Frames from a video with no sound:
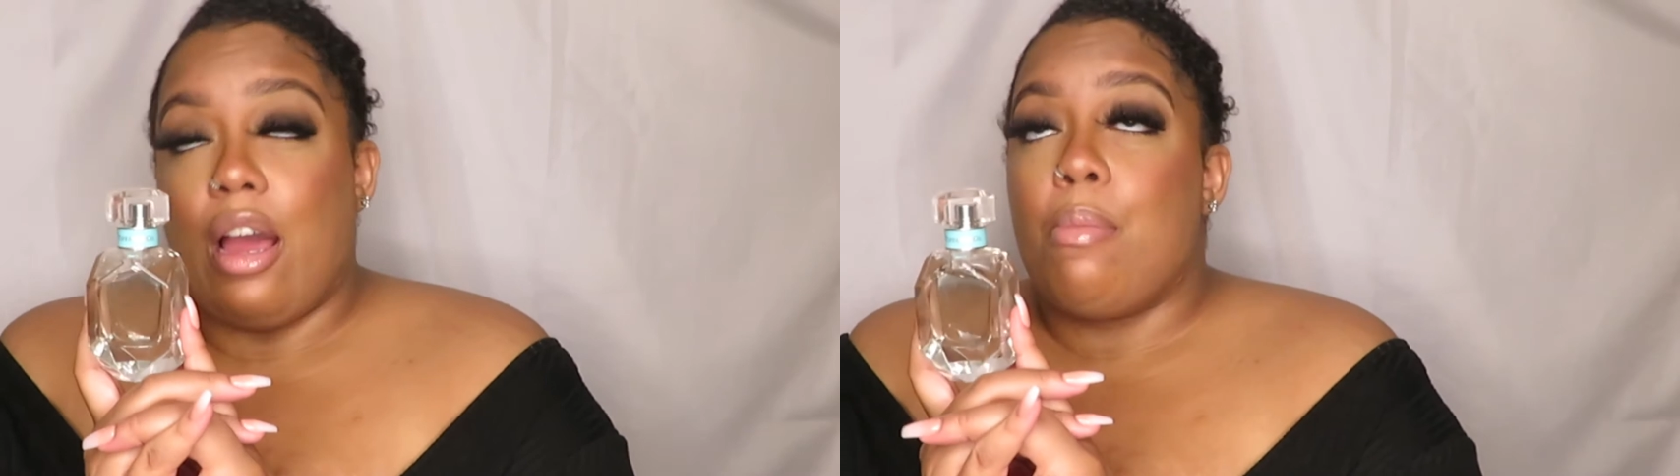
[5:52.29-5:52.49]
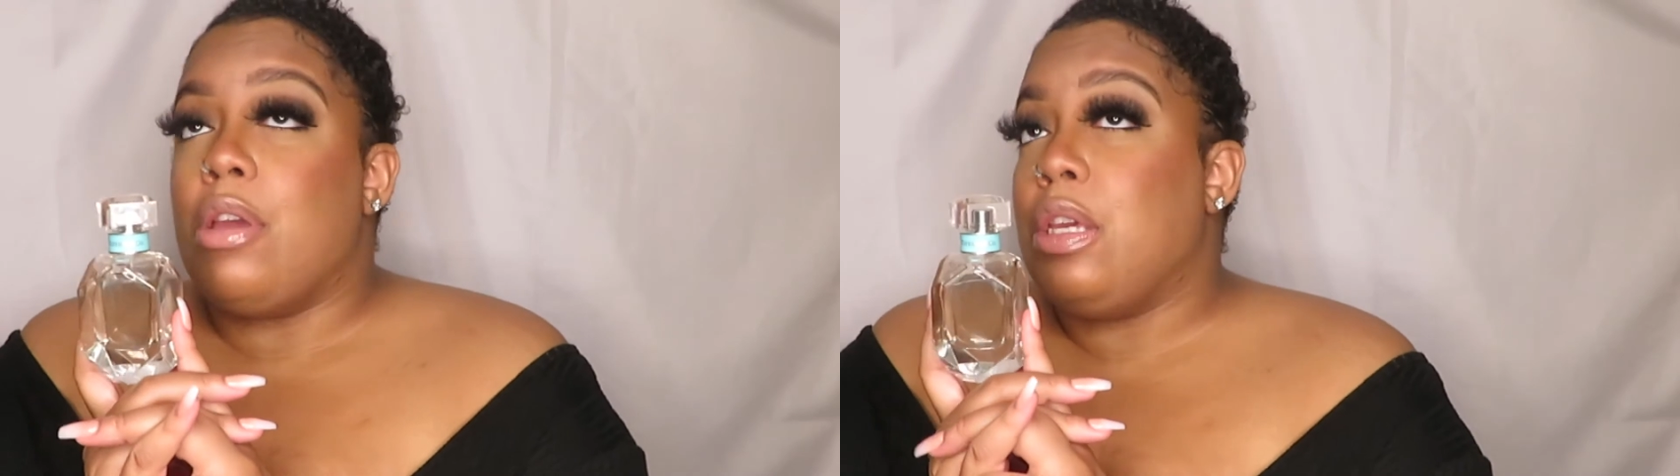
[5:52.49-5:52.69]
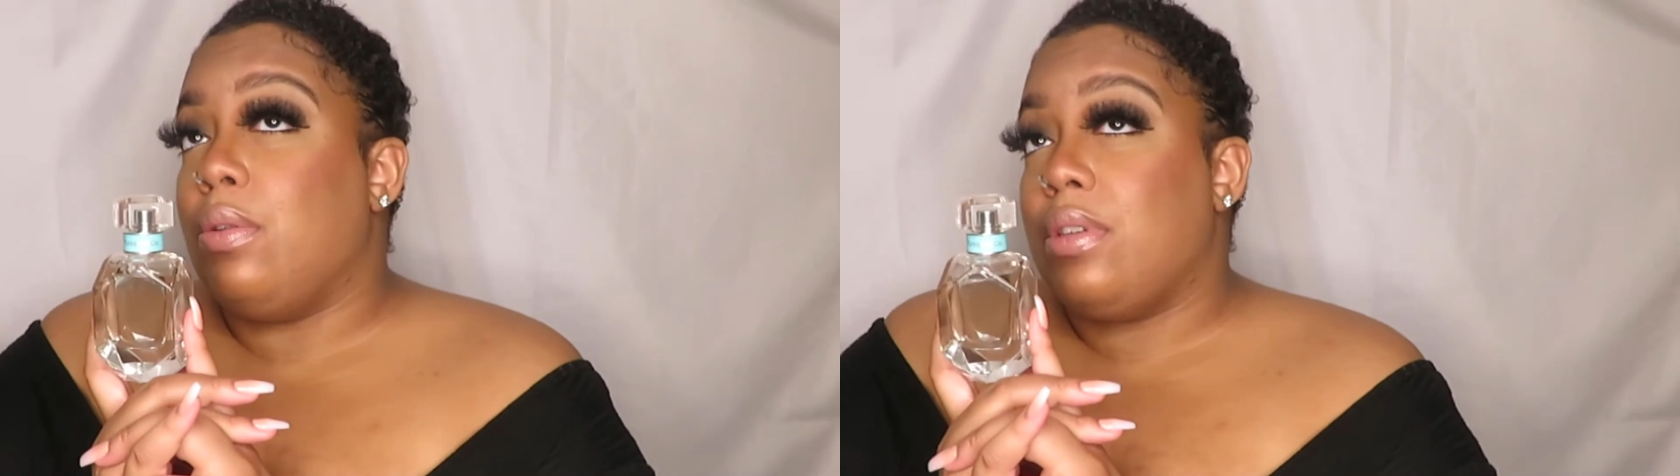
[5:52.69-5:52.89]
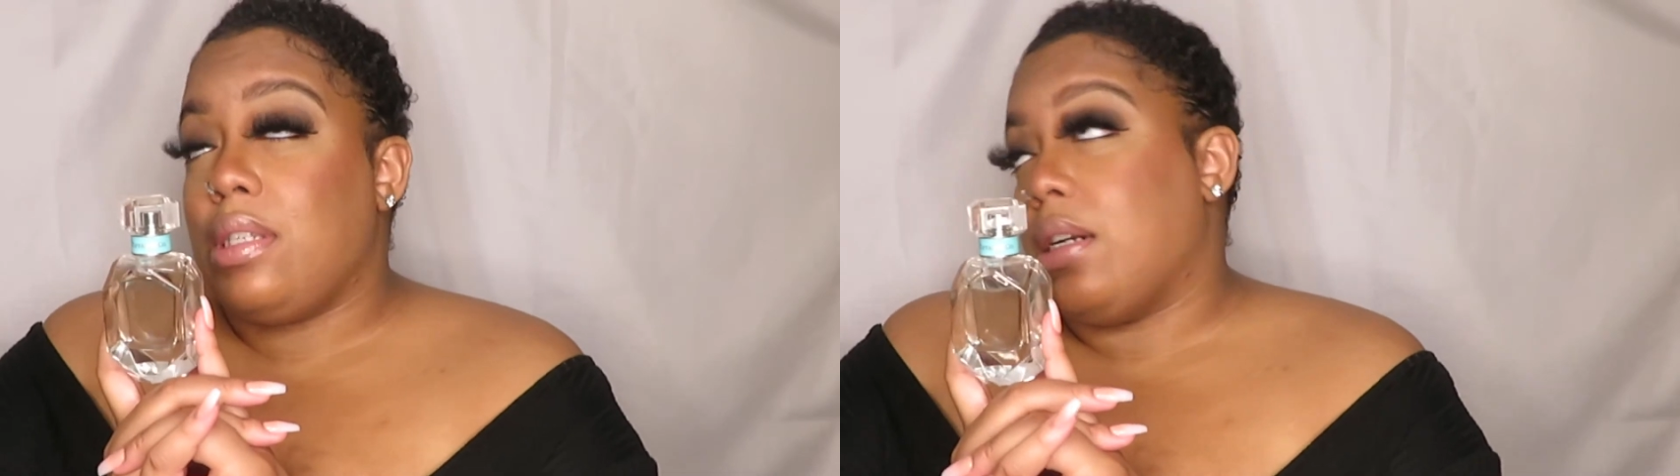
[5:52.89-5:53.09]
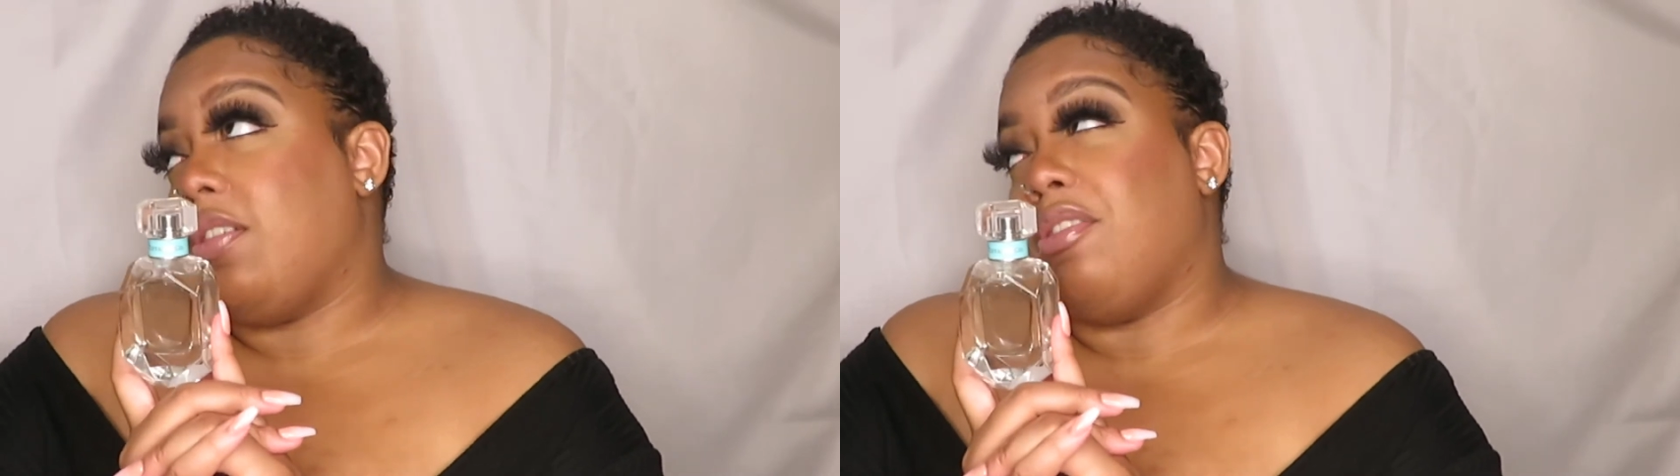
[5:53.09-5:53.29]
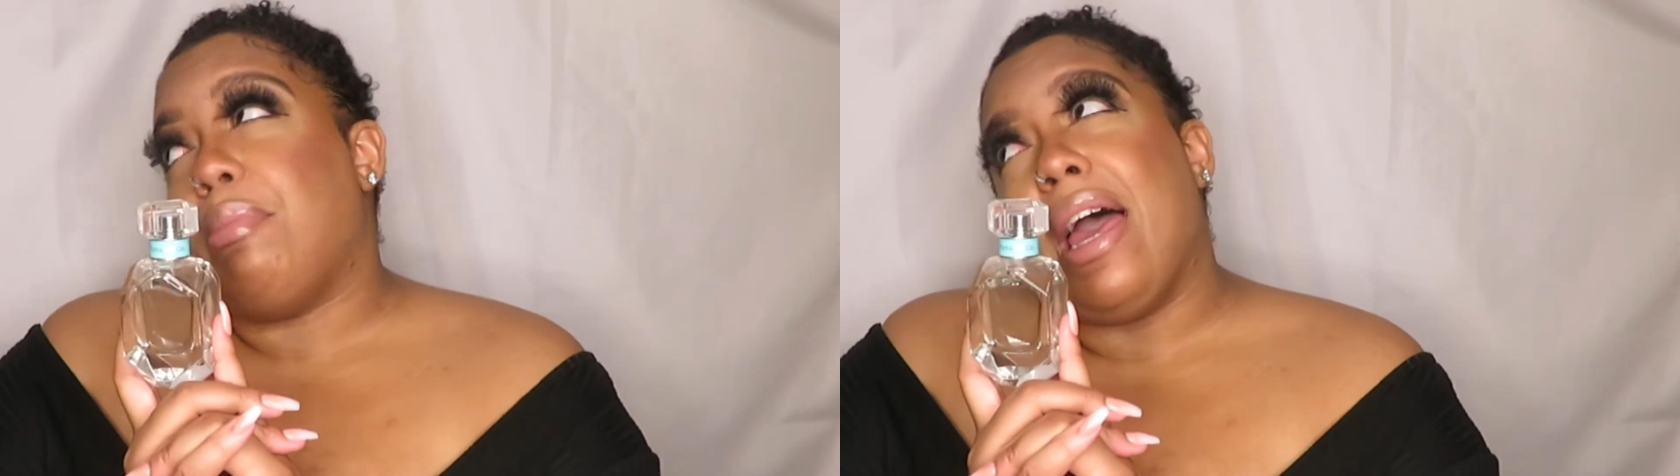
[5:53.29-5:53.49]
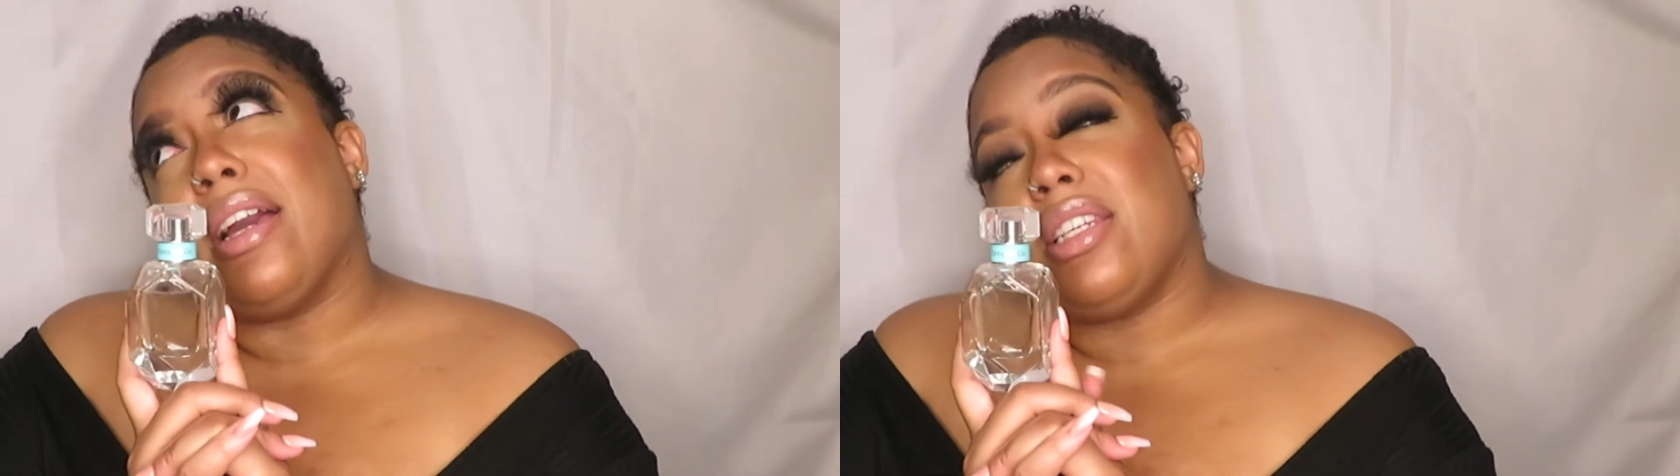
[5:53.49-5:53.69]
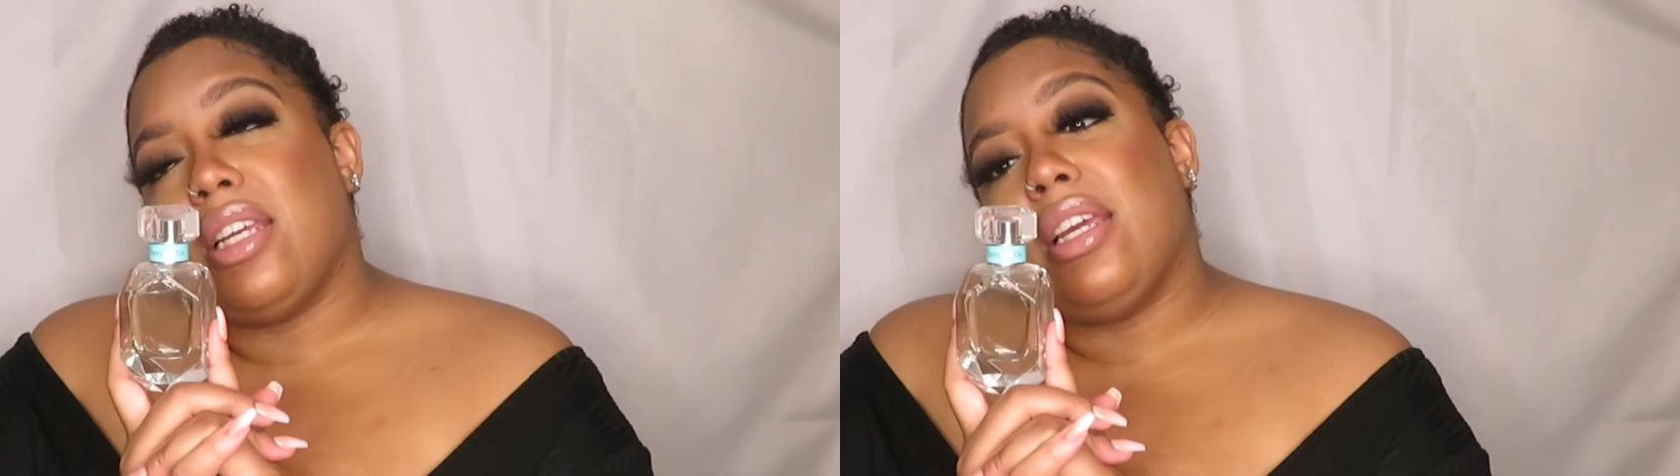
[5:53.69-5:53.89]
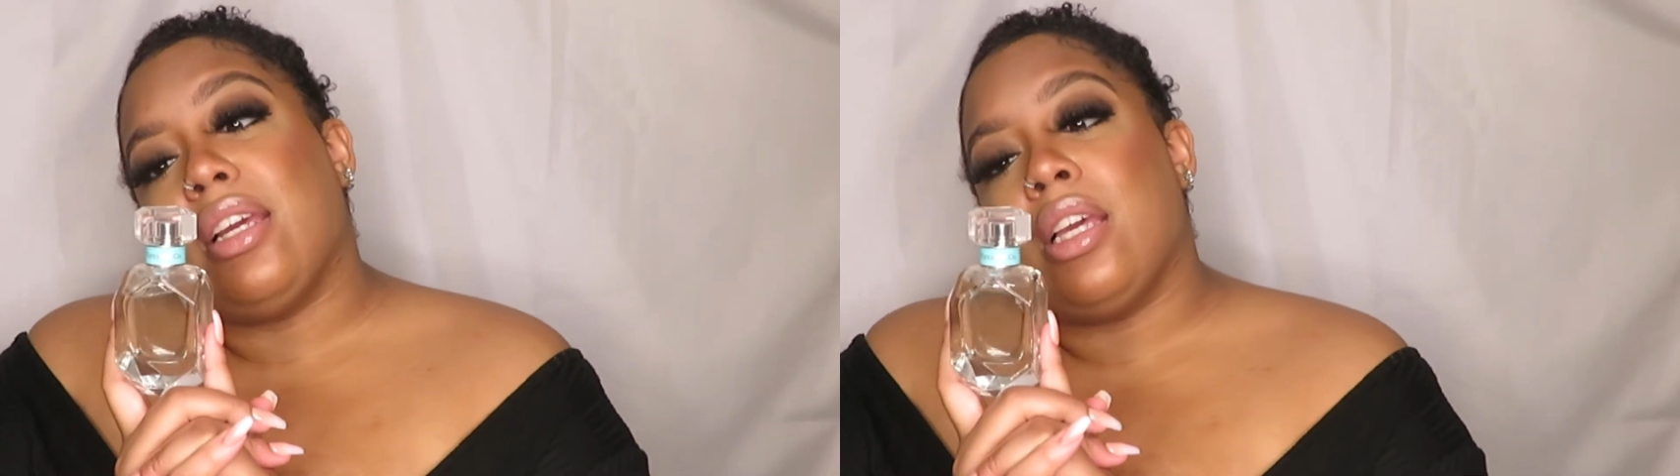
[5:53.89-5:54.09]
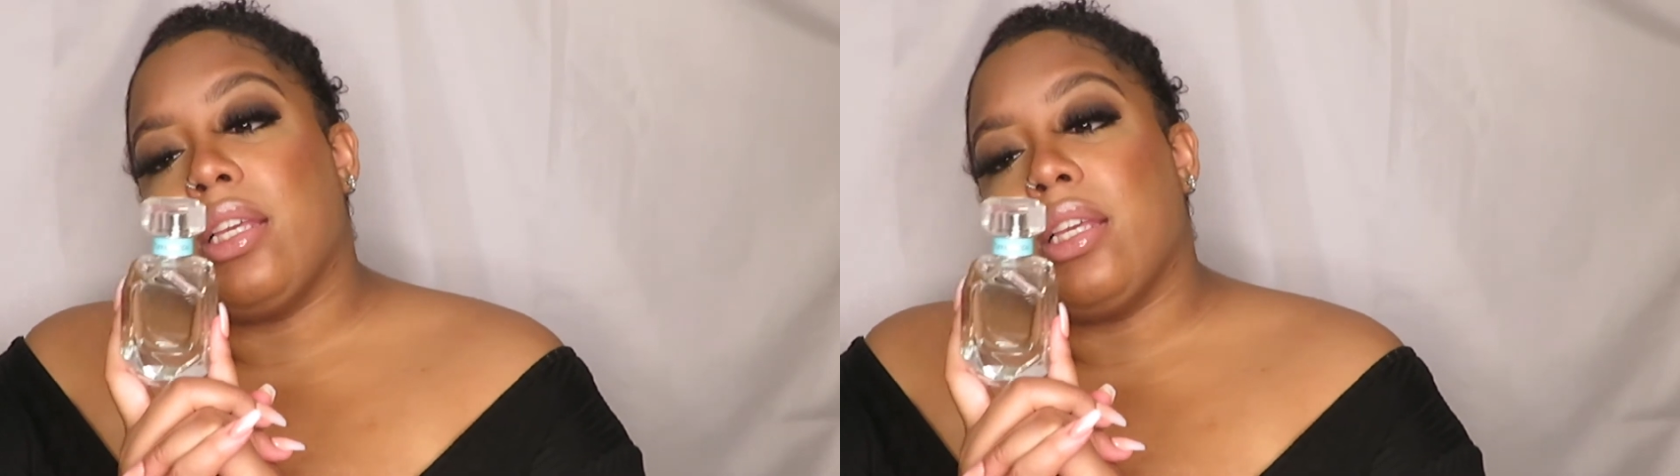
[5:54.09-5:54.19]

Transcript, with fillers: I'm a huge sucker for packaging.